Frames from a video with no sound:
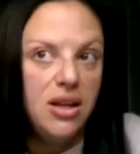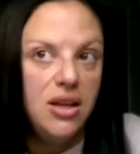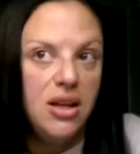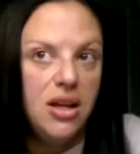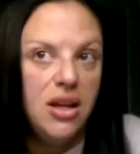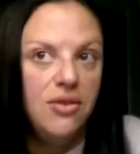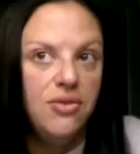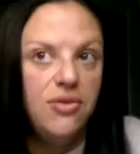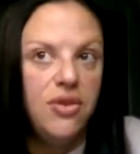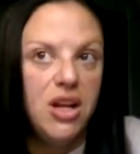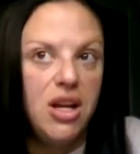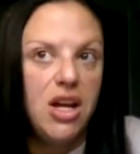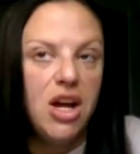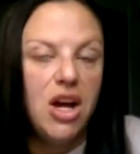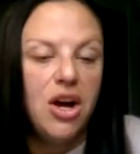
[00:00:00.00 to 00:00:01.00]
the
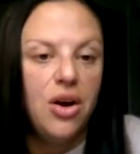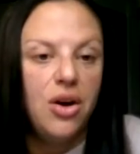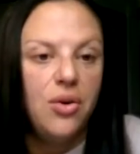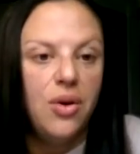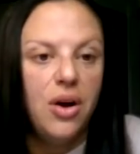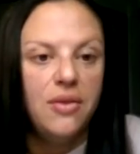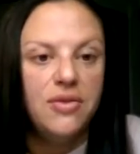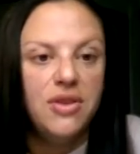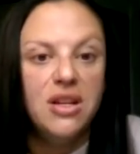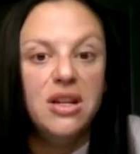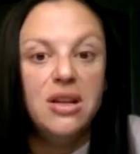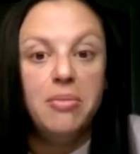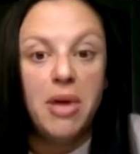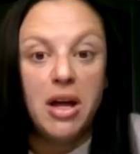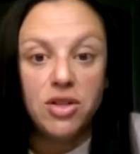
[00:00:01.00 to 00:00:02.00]
video of the
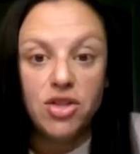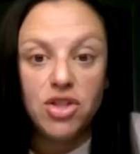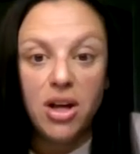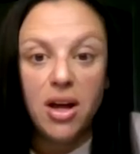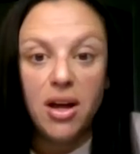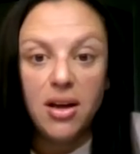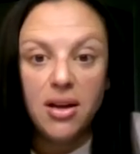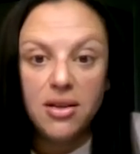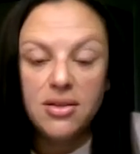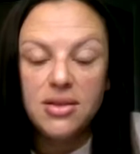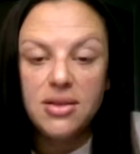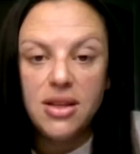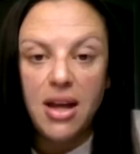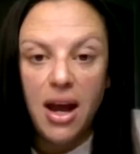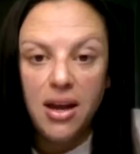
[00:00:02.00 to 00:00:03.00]
dementia
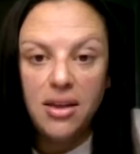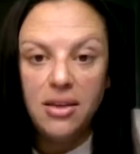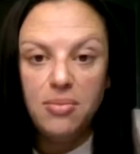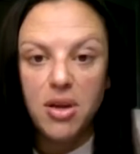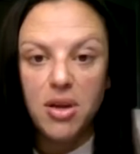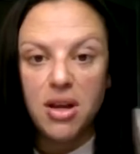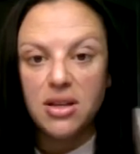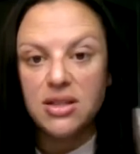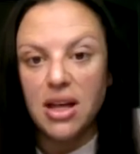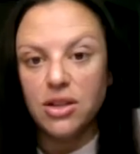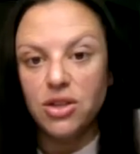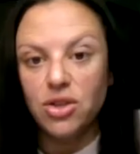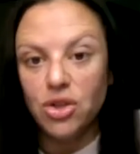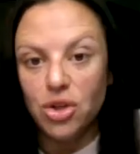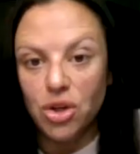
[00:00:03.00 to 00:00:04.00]
set because
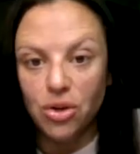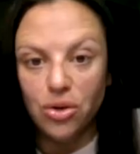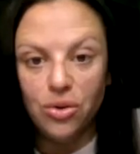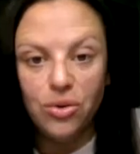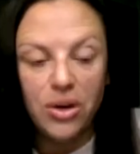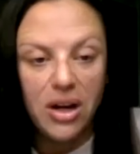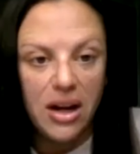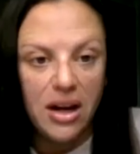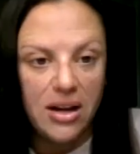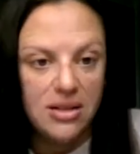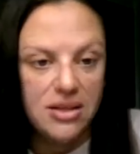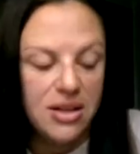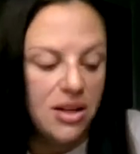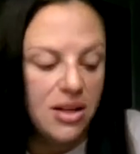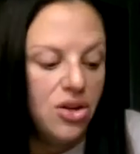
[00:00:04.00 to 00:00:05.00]
that's new. And I
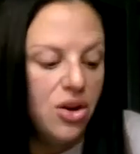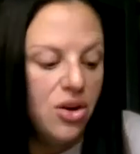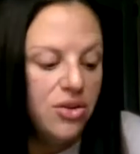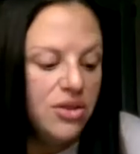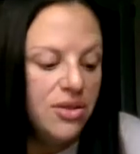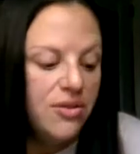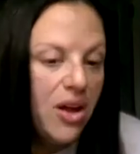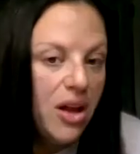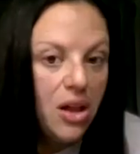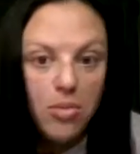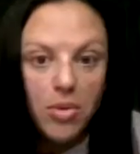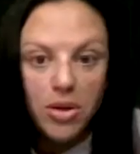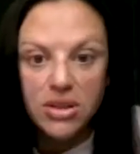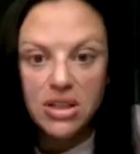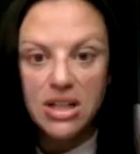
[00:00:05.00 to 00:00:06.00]
said, it's
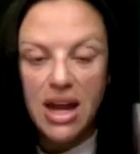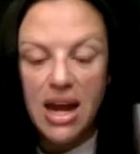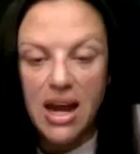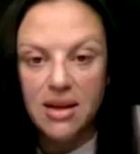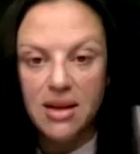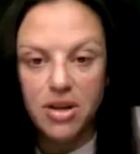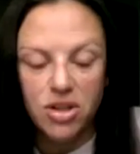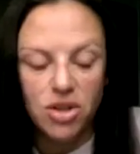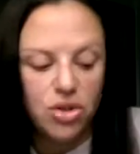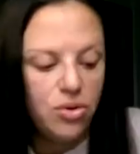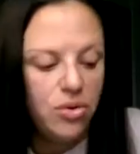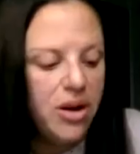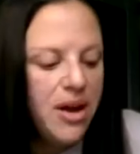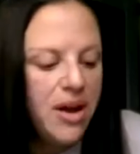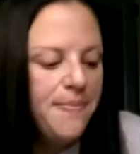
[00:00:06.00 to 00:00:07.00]
available today in my
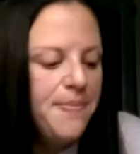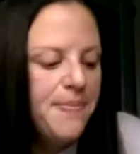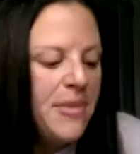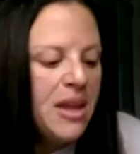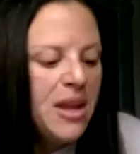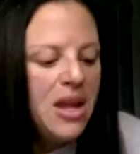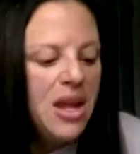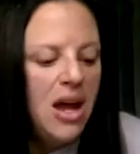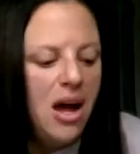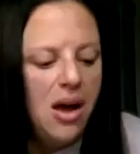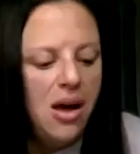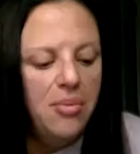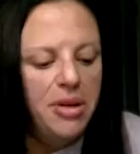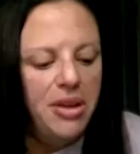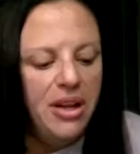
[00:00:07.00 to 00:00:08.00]
story.
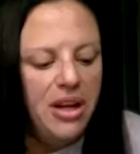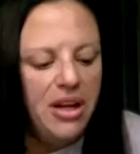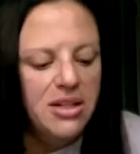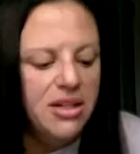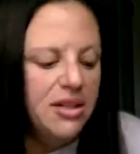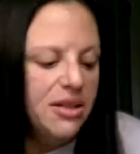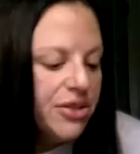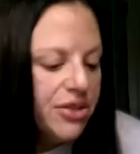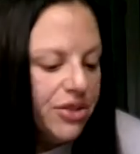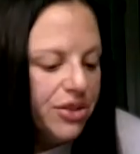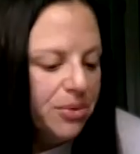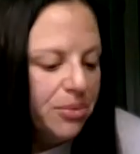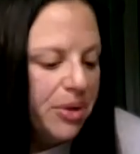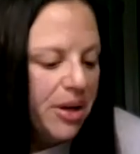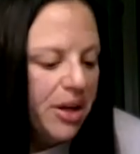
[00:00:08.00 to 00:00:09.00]
And then I did a
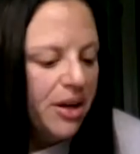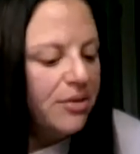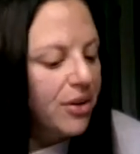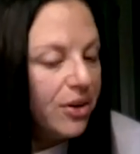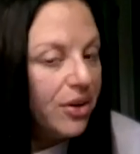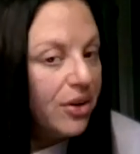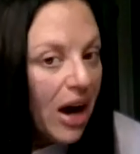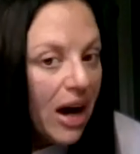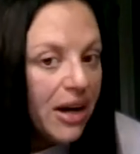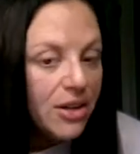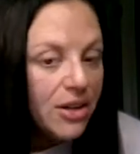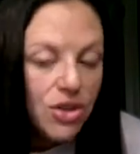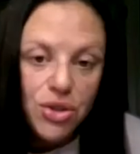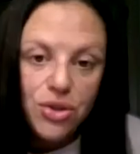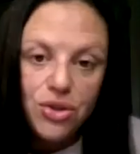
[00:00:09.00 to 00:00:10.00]
little bit of a
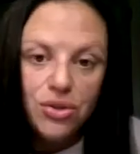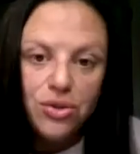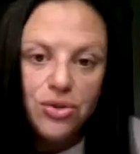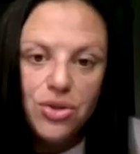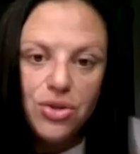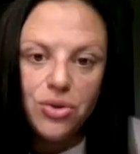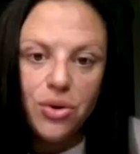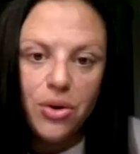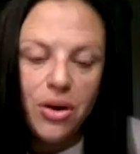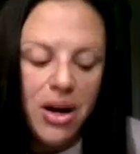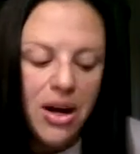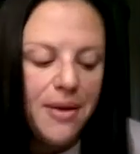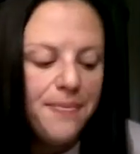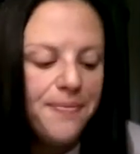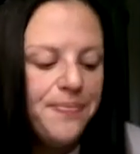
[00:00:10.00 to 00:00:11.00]
gratitude
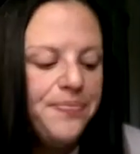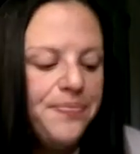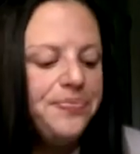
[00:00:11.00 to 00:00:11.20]
story.